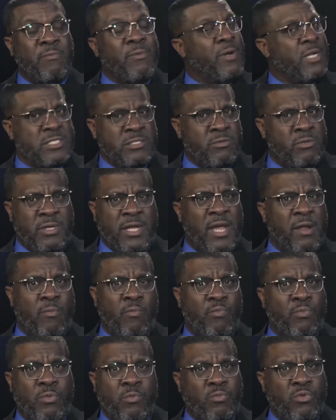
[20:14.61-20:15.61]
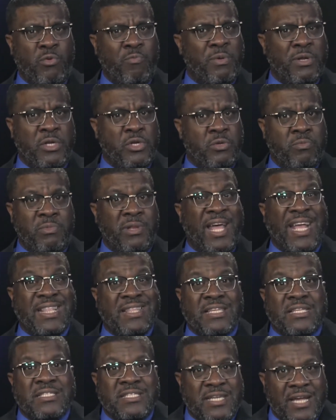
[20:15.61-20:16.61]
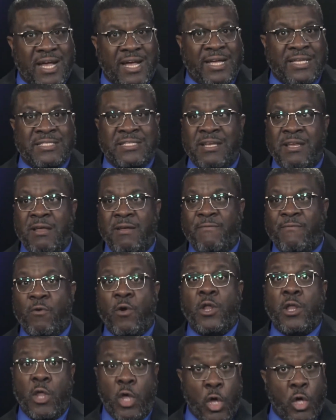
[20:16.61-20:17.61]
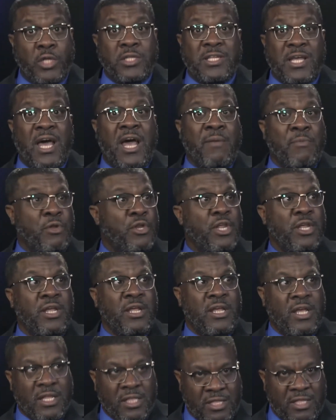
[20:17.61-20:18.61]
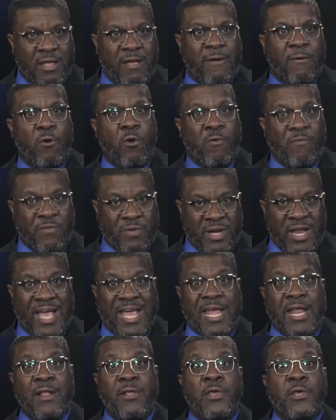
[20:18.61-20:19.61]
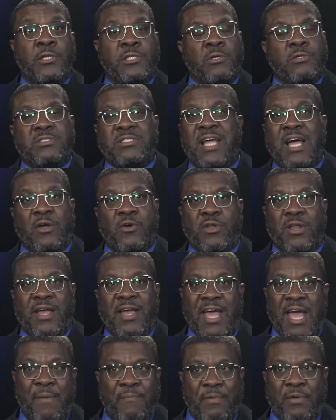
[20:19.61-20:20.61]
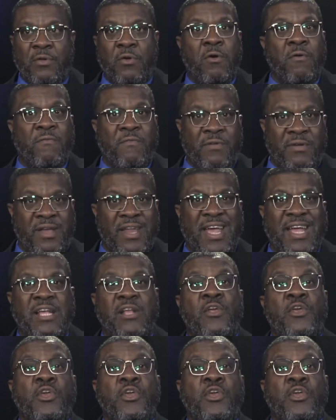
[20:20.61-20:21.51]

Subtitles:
Because again, you've been like this, guys, for a long time. You didn't get there overnight, so it's not going to happen overnight.